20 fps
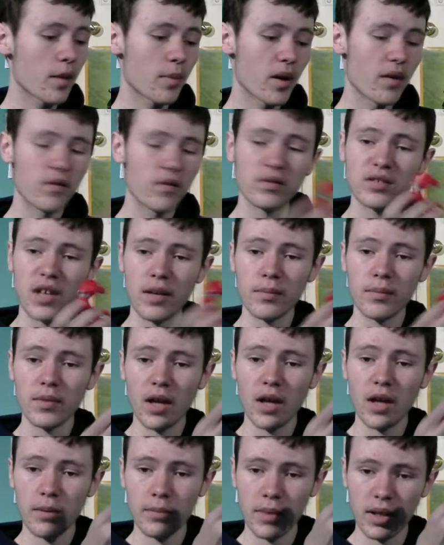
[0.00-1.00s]
but at the same
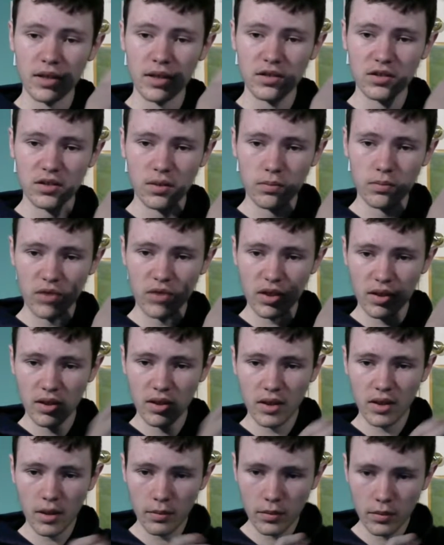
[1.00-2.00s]
time it's pretty
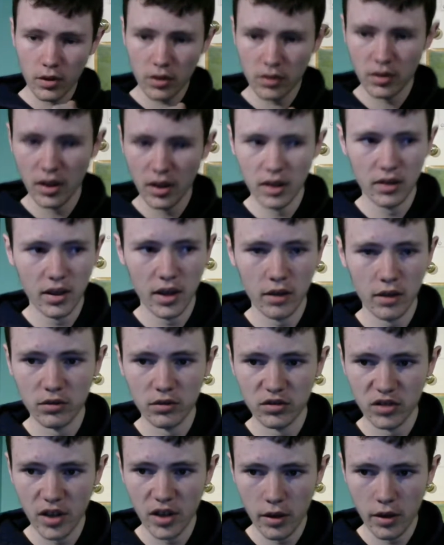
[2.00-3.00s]
damn good detail,
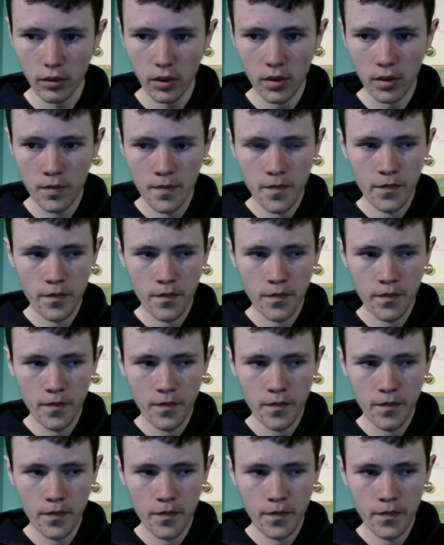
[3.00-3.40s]
so